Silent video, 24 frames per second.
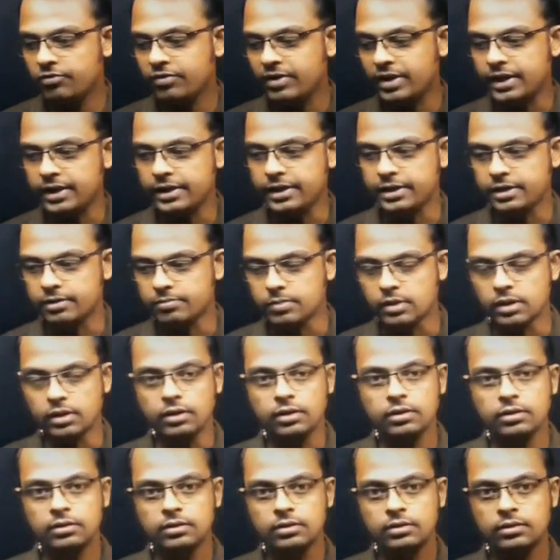
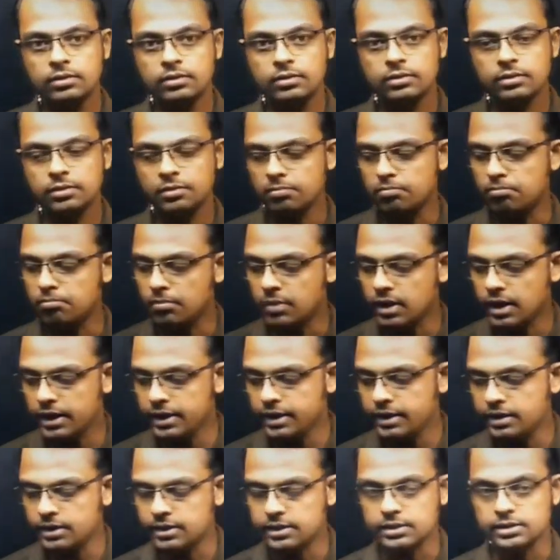variable
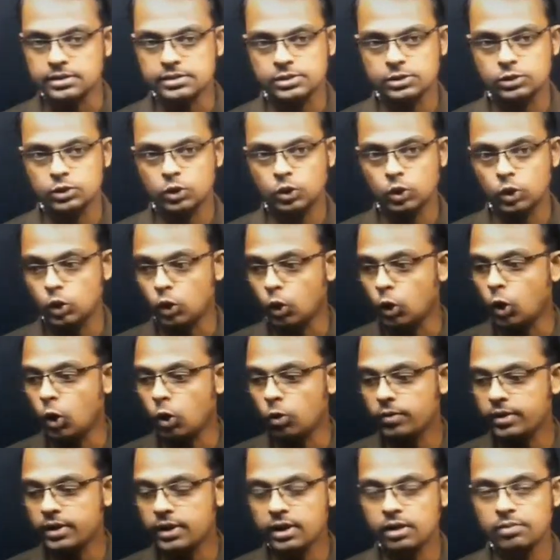minus
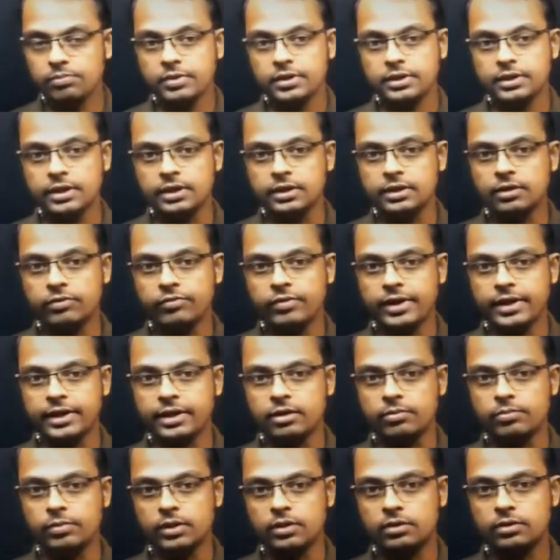lower limit in the
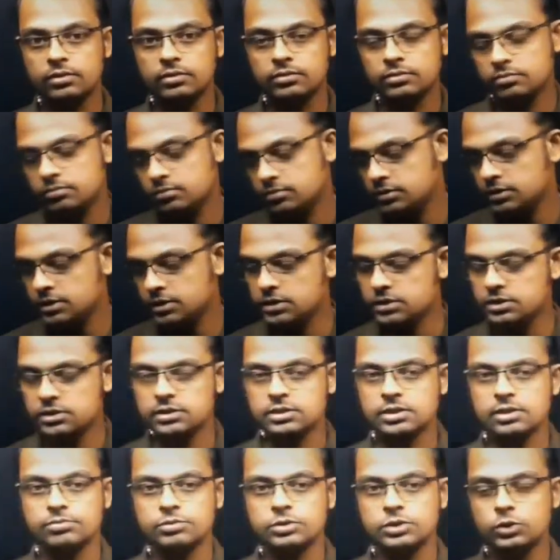variable. Just to
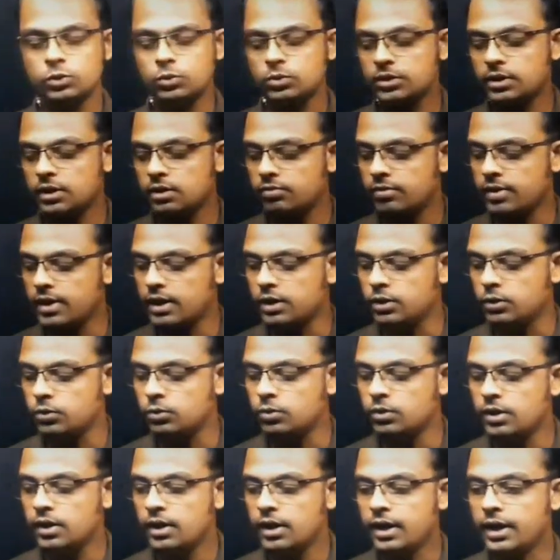substitute that value
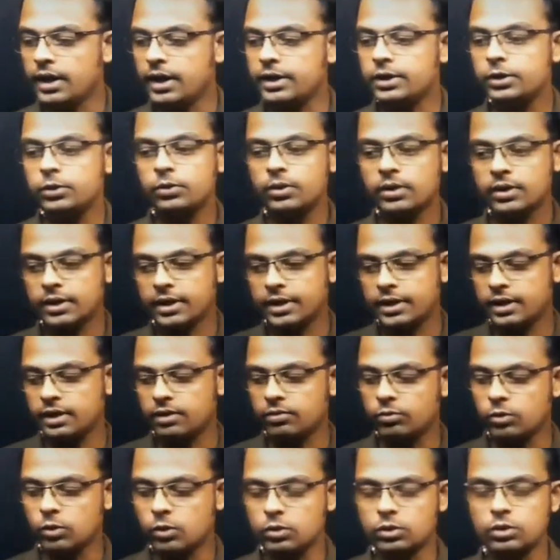and you are getting
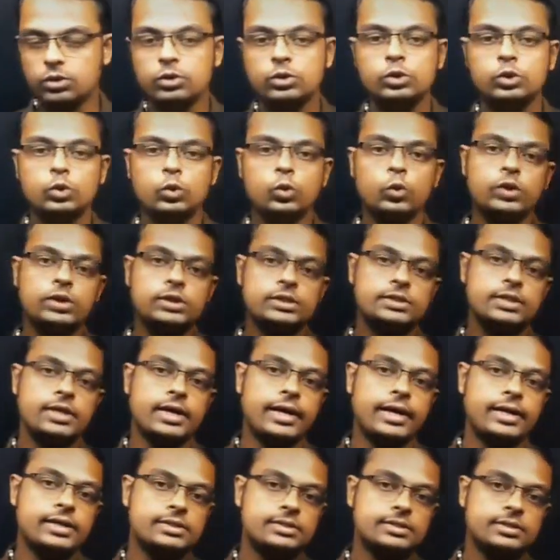what? 2 is the
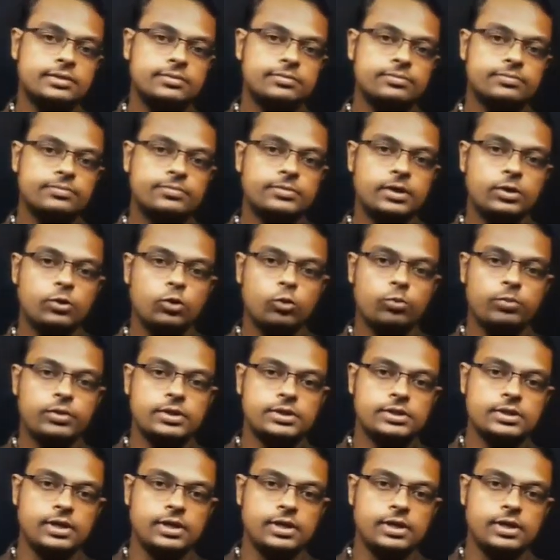answer. I hope it is